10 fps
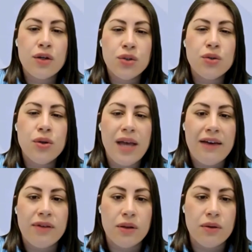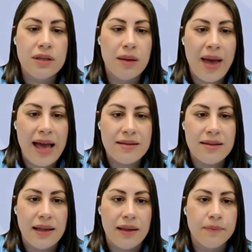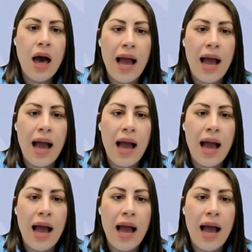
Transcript: should you ever lose capacity.